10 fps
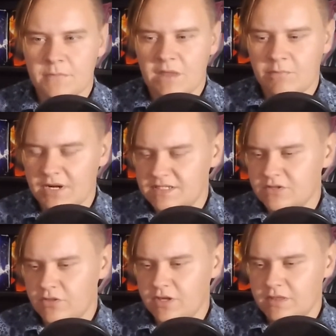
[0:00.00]
but I
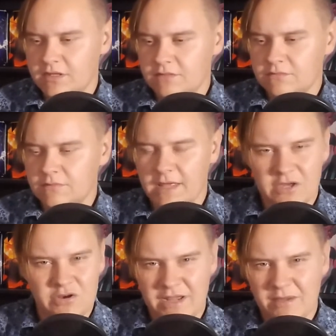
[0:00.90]
still think that that
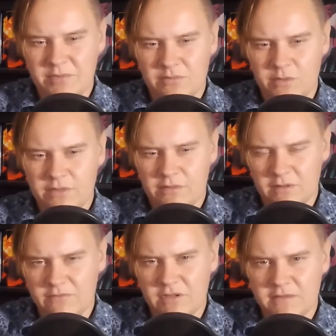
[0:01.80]
could happen with
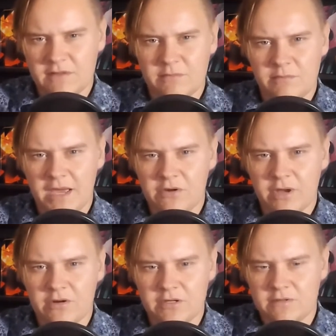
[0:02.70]
Olivia in the
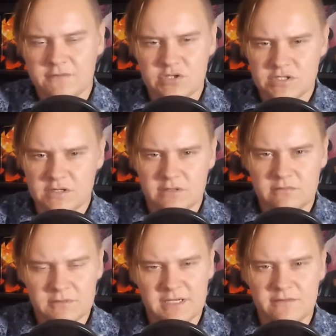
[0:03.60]
background, and if she's in the
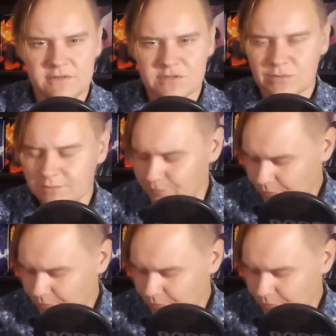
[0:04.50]
lead of this one.